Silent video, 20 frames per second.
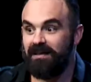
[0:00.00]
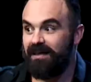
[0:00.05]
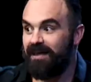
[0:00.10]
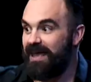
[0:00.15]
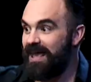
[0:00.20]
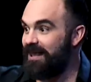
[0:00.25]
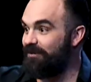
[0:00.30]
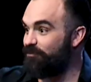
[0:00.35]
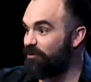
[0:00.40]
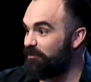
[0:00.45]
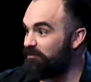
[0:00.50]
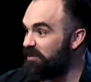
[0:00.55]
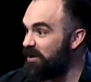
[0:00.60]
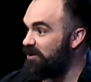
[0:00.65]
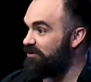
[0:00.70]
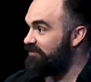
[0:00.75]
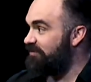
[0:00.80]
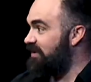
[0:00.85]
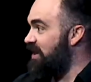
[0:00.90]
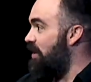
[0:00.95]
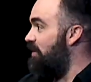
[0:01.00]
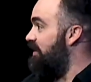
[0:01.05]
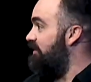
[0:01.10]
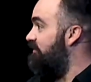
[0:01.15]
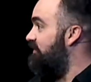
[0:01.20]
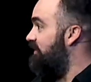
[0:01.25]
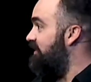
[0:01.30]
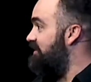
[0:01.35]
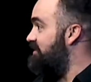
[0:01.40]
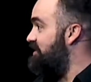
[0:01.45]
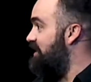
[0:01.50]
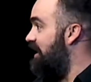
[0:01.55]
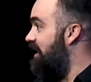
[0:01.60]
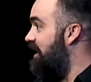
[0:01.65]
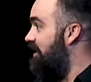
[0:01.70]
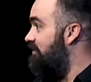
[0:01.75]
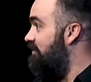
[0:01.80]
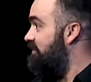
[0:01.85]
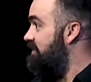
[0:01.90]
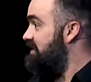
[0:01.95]
and we're both going for the
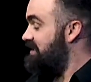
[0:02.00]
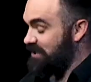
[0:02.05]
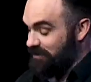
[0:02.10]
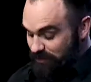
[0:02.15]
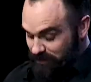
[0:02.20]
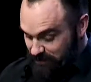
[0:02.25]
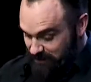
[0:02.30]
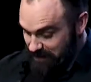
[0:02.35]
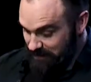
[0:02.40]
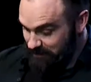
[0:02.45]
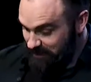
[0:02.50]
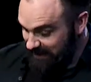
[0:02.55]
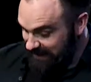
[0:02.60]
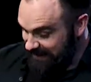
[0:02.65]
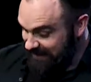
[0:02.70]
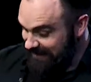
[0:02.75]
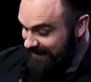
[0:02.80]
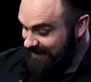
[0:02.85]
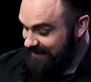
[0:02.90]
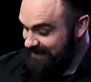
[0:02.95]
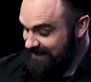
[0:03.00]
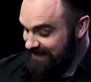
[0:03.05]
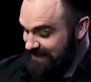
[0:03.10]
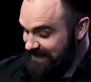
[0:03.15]
job. So we're competing